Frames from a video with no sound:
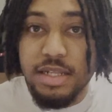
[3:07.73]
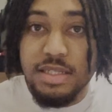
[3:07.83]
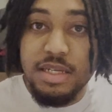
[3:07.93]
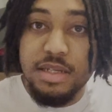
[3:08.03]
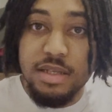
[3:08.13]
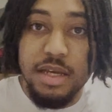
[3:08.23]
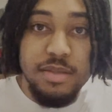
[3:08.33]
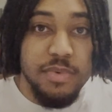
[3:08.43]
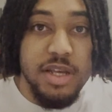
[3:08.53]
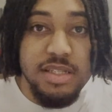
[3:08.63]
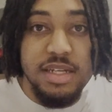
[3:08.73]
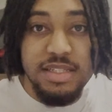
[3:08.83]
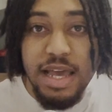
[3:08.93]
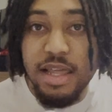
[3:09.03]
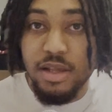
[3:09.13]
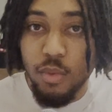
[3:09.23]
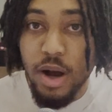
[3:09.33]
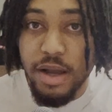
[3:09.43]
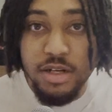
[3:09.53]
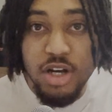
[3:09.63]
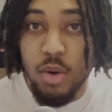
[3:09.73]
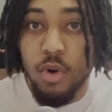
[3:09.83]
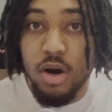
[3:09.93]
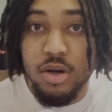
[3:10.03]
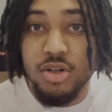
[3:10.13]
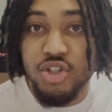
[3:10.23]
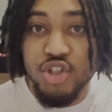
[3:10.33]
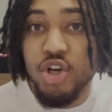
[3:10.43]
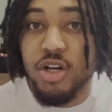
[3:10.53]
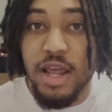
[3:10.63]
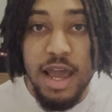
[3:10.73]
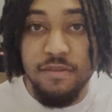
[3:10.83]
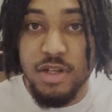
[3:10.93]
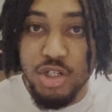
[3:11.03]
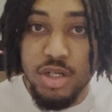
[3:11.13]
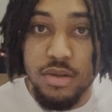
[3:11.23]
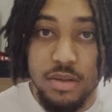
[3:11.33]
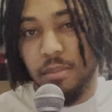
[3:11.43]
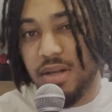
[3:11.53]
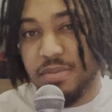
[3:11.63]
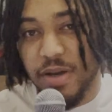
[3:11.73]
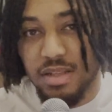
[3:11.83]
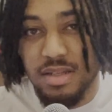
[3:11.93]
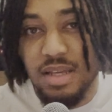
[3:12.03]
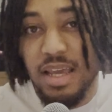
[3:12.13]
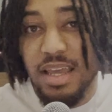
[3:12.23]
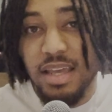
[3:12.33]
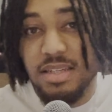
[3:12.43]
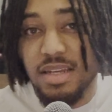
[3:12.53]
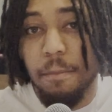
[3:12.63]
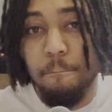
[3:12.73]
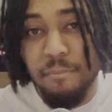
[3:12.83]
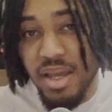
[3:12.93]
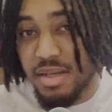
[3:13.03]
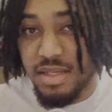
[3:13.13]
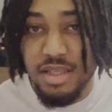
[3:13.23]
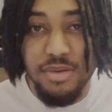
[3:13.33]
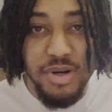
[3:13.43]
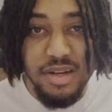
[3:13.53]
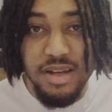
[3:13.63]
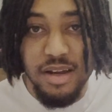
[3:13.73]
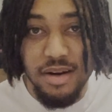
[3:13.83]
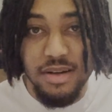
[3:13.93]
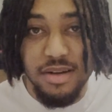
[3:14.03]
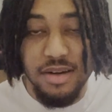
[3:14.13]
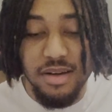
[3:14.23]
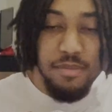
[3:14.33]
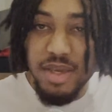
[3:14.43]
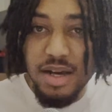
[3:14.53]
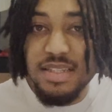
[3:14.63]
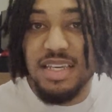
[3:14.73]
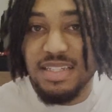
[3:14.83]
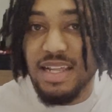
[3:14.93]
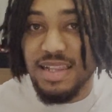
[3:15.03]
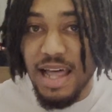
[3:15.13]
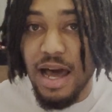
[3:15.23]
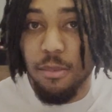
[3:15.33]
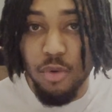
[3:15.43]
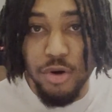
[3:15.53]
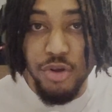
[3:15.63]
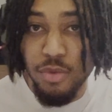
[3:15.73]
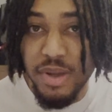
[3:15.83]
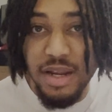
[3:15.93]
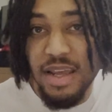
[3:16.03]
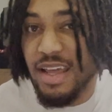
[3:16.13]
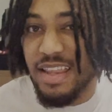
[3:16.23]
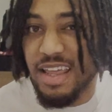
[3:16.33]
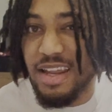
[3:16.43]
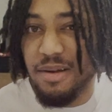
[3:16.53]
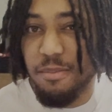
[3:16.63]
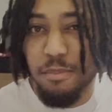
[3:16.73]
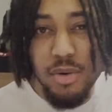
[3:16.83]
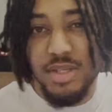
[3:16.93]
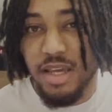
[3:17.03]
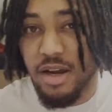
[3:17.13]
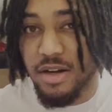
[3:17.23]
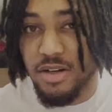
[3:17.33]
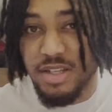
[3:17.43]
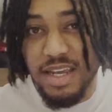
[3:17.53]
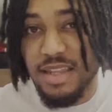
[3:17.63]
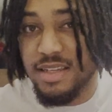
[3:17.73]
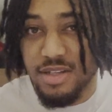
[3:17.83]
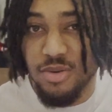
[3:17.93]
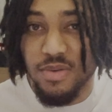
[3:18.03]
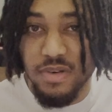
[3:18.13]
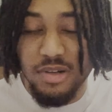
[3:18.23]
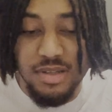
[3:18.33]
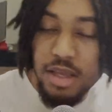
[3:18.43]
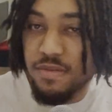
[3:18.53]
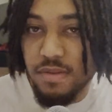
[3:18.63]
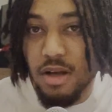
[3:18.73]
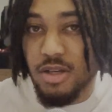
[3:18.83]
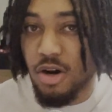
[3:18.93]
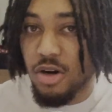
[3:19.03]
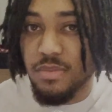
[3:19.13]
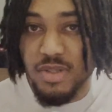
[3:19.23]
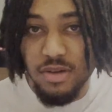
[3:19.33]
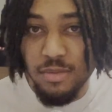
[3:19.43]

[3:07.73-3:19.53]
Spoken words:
scene explains exactly why John Walker shouldn't have the shield. But despite this, he is an amazingly written character because he's a lot more human than most characters in this universe. His flaws hurt him so